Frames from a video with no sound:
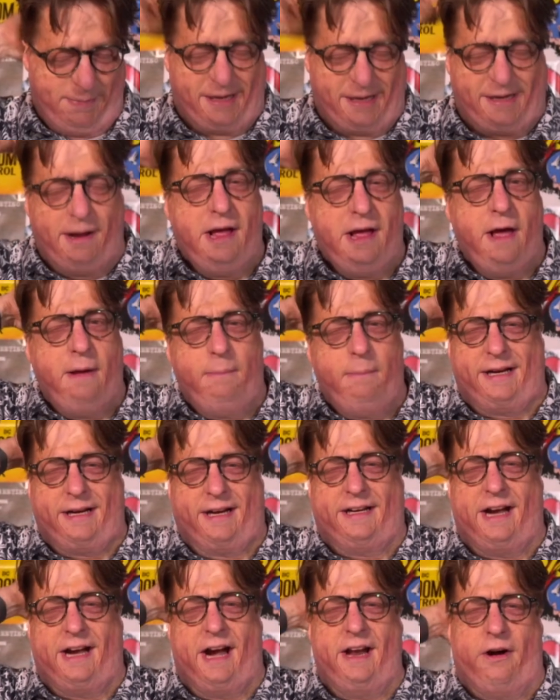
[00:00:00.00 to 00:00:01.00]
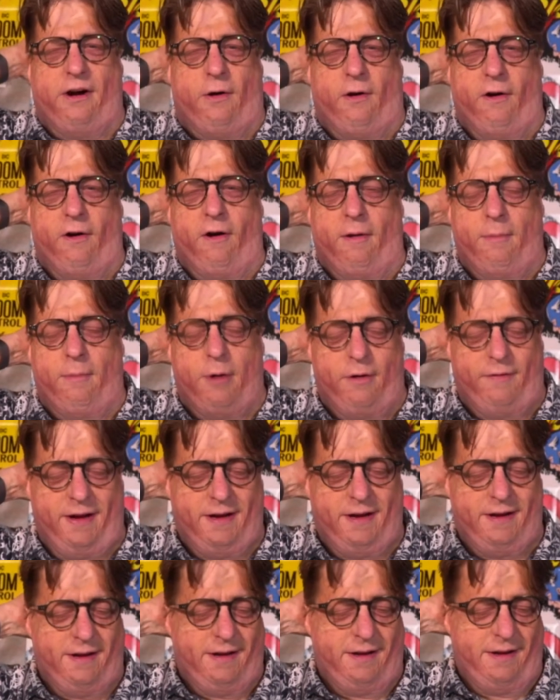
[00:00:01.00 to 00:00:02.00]
pick a kind of horror
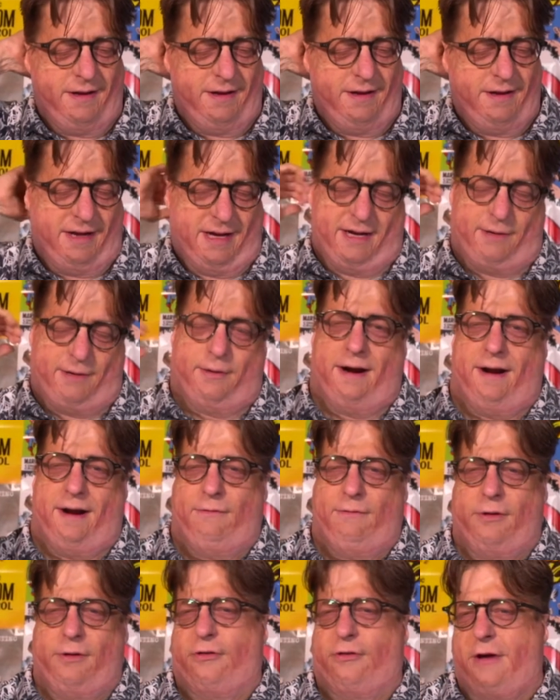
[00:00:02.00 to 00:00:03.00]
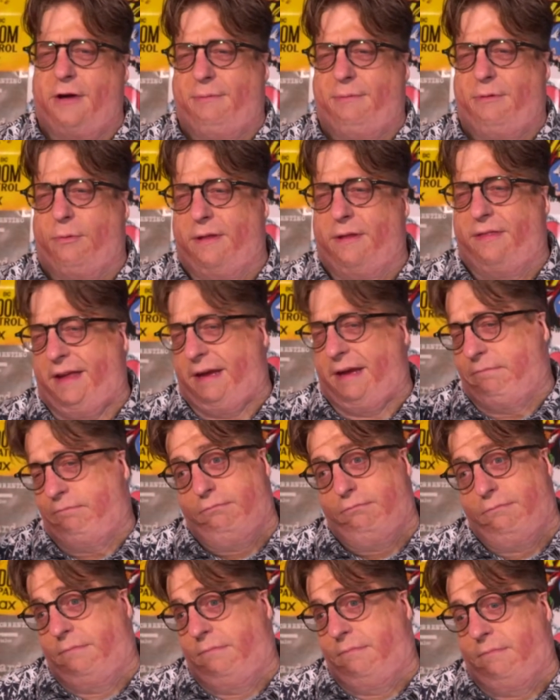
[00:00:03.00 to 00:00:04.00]
movie where everyone's trapped in one thing,
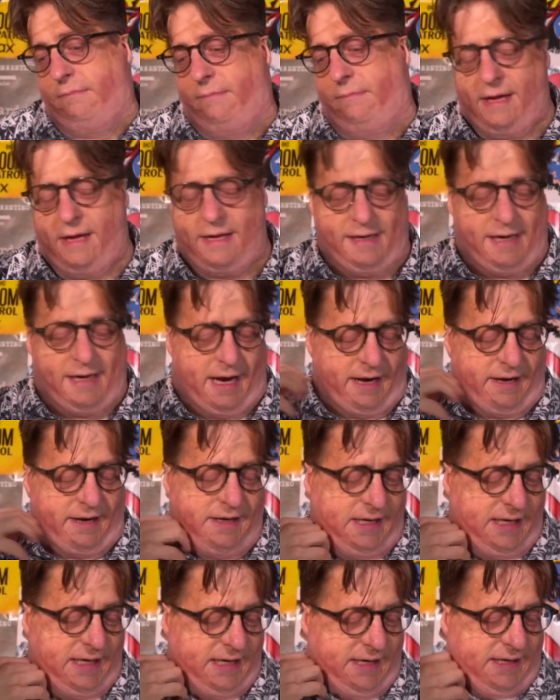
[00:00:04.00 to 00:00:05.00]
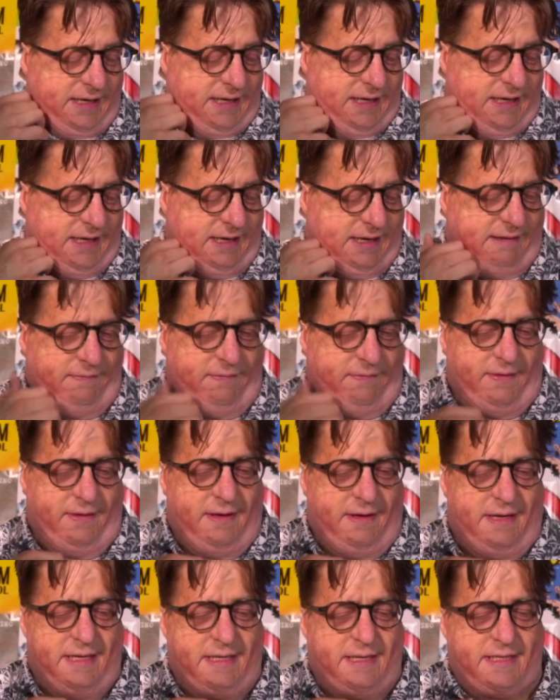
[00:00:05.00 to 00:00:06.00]
and you got it. And
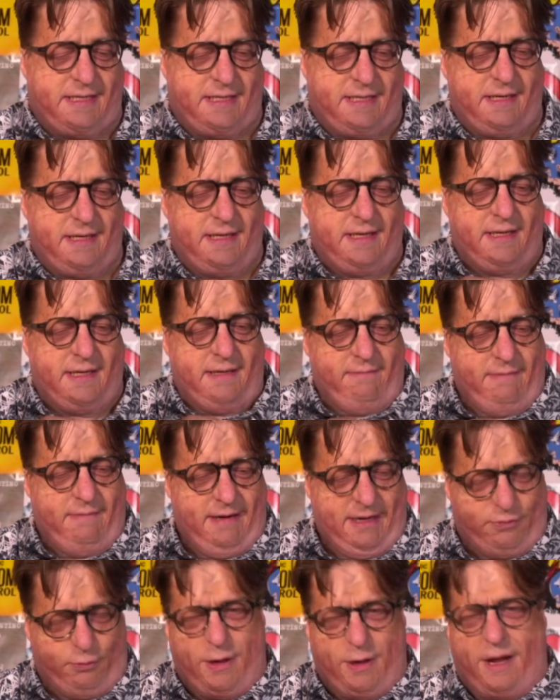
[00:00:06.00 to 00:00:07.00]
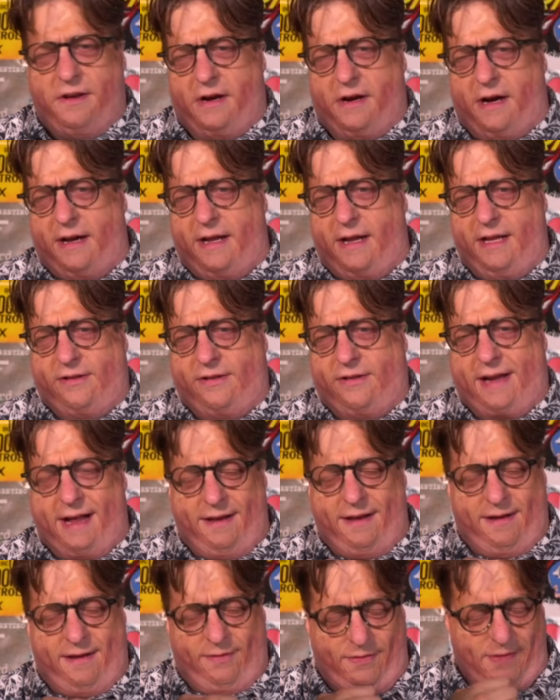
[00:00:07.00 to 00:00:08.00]
it's well done. It's
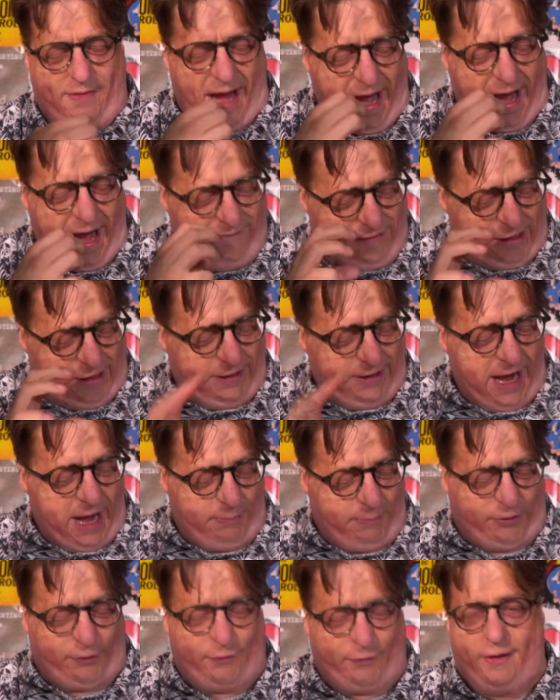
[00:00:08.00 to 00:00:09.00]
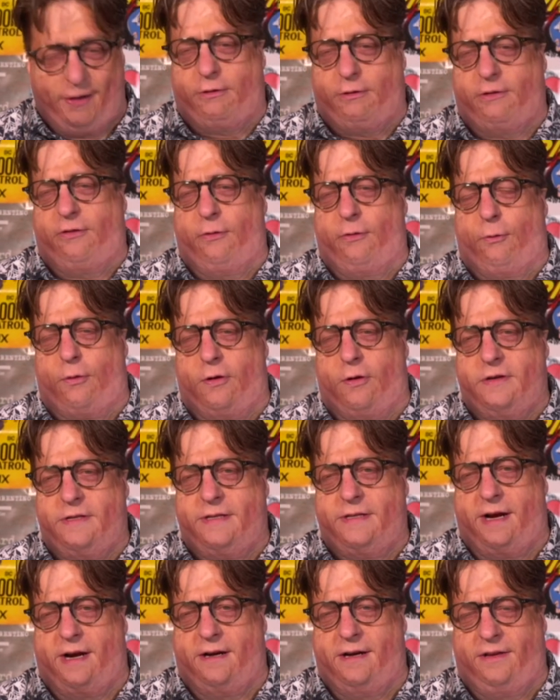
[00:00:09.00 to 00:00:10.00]
got a very atmospheric. Christian
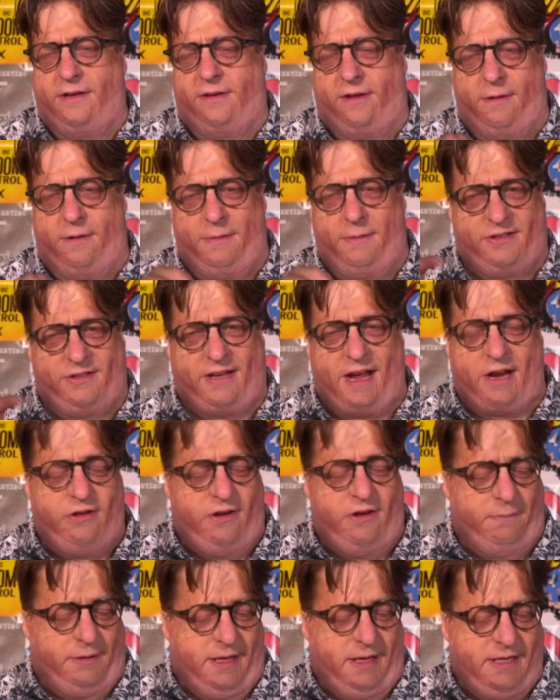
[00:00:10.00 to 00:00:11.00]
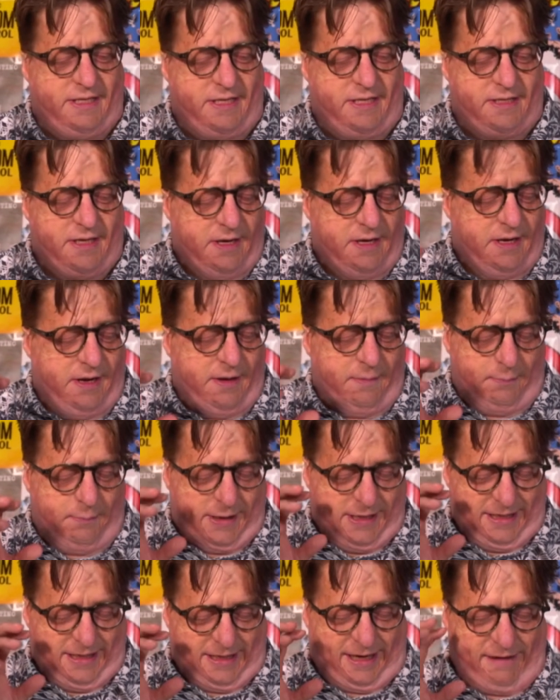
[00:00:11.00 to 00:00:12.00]
Ward's art is a little bit sketchy in places,
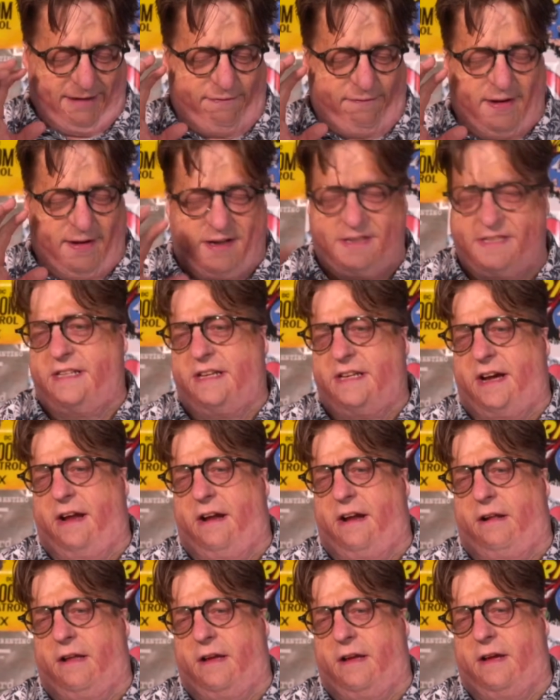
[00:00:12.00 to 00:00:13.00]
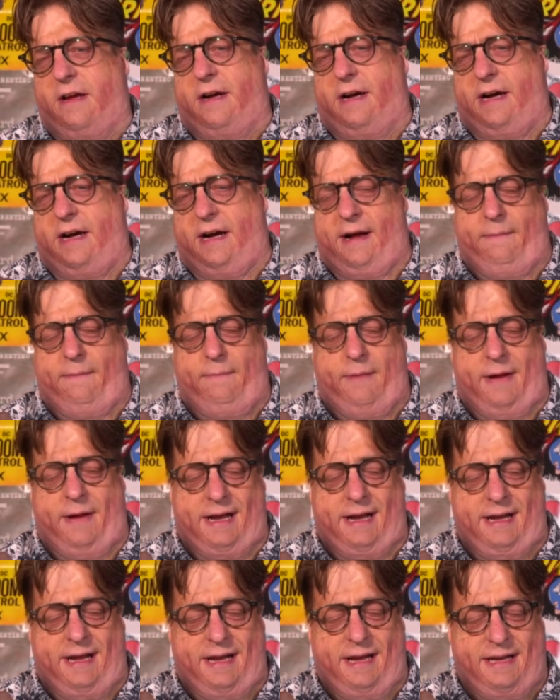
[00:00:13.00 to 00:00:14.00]
but it fits the title.
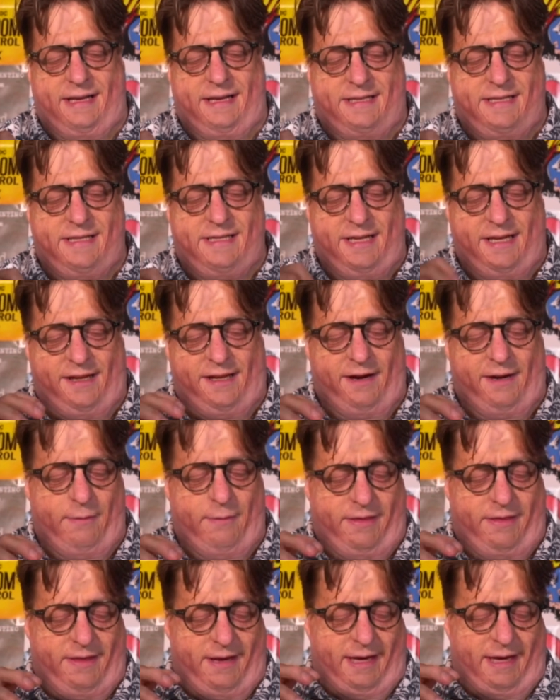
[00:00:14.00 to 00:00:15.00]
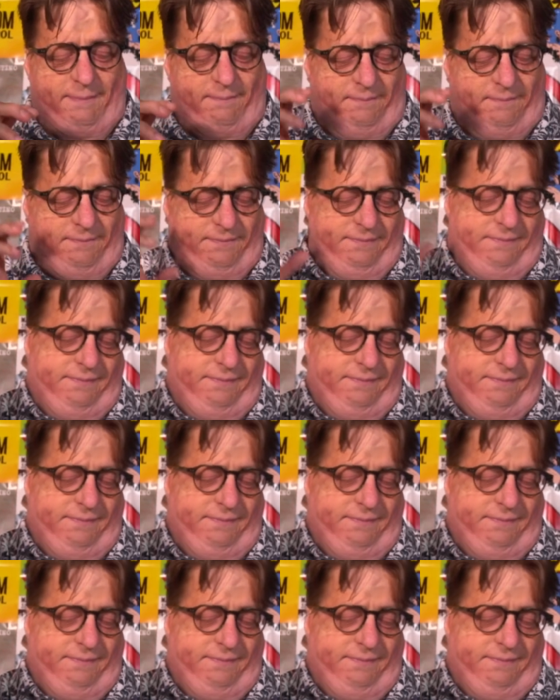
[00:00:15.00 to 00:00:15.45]
And it's dealing with like,